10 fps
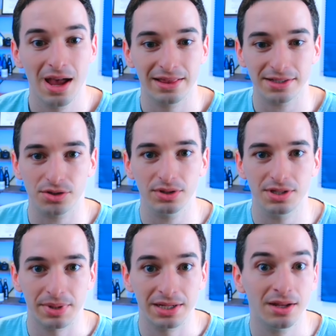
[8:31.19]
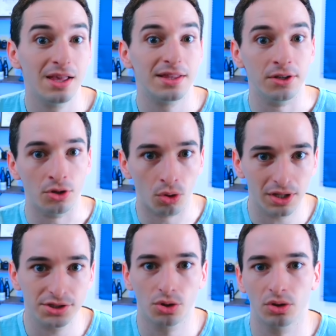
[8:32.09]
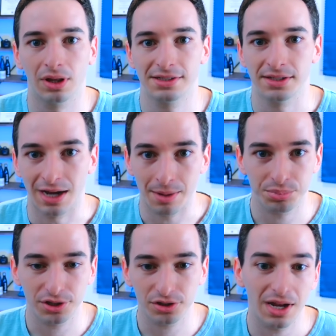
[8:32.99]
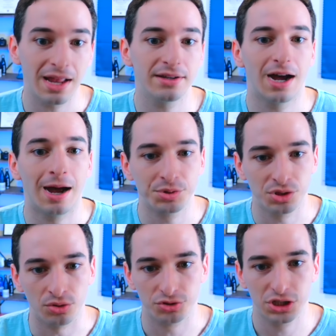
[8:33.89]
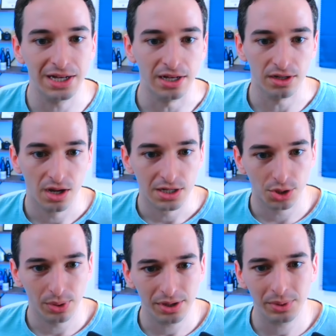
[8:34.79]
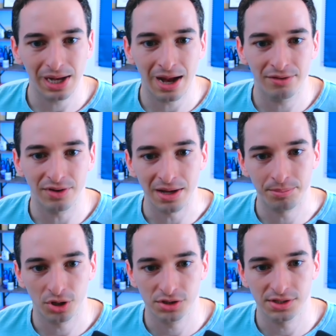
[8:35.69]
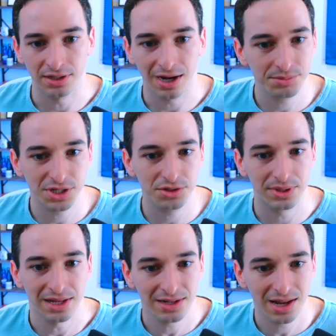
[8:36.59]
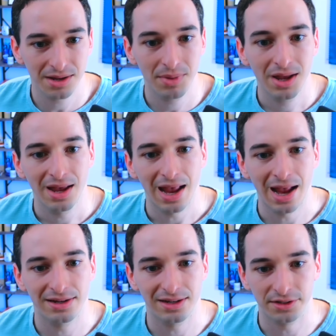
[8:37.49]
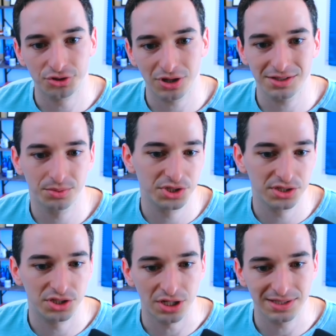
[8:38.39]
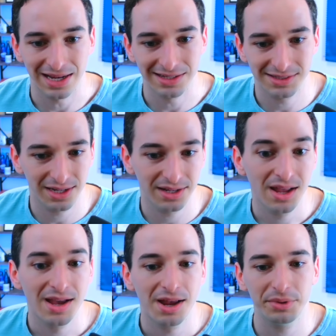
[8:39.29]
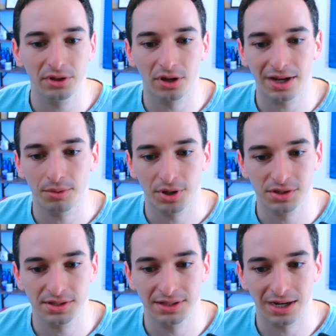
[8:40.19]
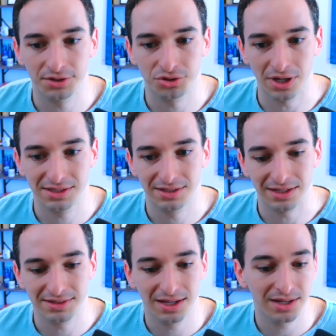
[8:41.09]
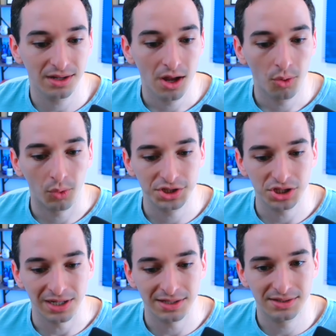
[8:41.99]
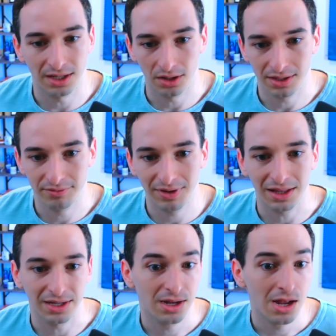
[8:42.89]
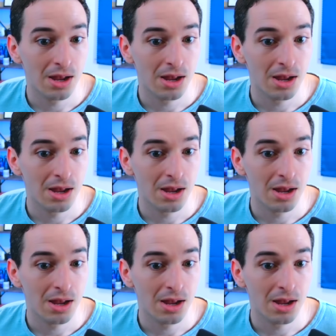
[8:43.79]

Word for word: And that's going to be the nullish coalescing operator and optional chaining. So here we have a person object with a name and an address, which is just a city. And we log out person.address.city, which is Silicon Valley.